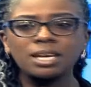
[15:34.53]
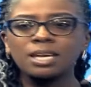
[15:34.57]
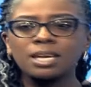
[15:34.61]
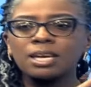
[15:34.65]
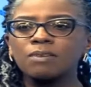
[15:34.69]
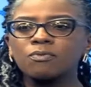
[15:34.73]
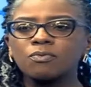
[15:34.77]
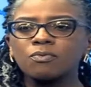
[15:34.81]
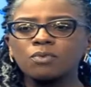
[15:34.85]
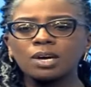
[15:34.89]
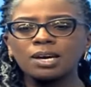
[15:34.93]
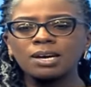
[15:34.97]

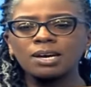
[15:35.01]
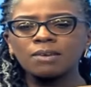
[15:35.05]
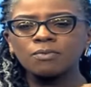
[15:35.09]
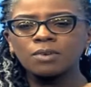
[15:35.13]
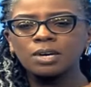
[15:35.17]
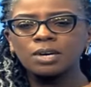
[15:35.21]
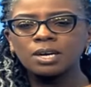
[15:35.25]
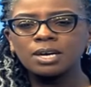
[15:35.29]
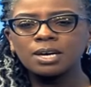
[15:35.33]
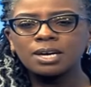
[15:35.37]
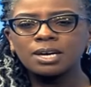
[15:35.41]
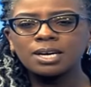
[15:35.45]
If you have,
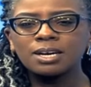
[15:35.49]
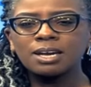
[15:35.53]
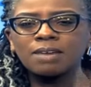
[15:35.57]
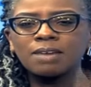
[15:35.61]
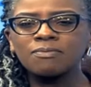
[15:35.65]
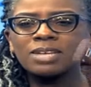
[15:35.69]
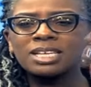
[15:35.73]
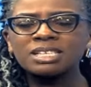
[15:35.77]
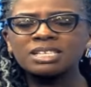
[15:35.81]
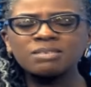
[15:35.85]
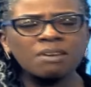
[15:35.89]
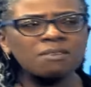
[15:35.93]
if
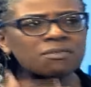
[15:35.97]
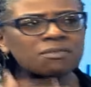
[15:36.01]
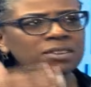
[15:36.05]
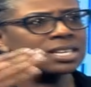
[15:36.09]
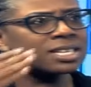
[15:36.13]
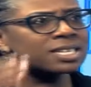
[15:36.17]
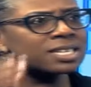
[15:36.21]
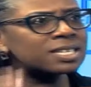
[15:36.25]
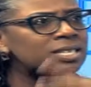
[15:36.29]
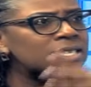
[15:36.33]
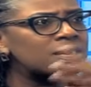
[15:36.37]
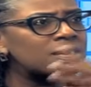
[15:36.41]
there's
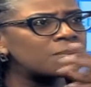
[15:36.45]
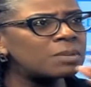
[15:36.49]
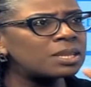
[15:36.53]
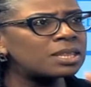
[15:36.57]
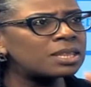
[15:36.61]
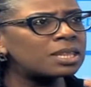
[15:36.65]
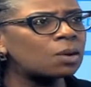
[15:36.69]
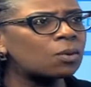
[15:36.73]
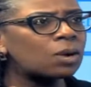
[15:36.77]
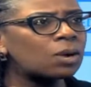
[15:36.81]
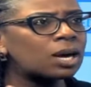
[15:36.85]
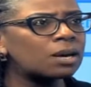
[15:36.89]
favoritism in
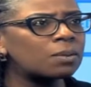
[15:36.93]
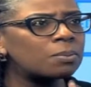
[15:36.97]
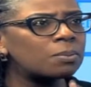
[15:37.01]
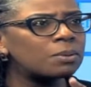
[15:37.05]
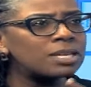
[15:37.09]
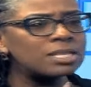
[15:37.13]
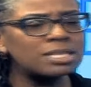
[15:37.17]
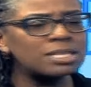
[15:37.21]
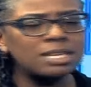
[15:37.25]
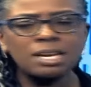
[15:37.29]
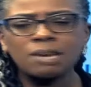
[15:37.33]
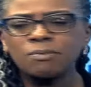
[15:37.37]
the
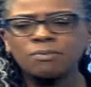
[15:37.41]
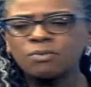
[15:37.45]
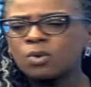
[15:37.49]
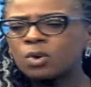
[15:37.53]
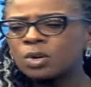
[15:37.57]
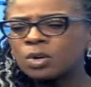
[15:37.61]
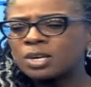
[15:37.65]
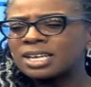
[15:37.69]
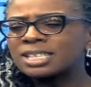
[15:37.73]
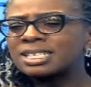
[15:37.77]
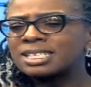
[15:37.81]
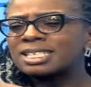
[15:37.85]
workplace, alafu
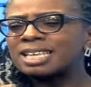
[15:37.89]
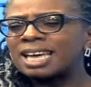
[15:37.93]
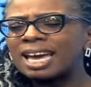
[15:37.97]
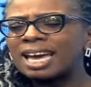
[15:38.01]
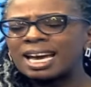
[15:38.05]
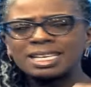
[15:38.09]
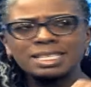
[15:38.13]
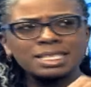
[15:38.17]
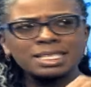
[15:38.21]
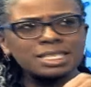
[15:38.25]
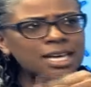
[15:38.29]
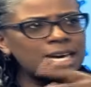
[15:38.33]
kuna
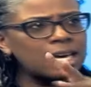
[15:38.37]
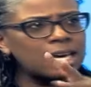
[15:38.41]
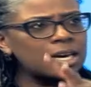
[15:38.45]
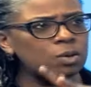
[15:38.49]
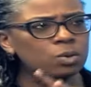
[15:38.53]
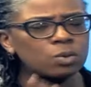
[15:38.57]
siasa,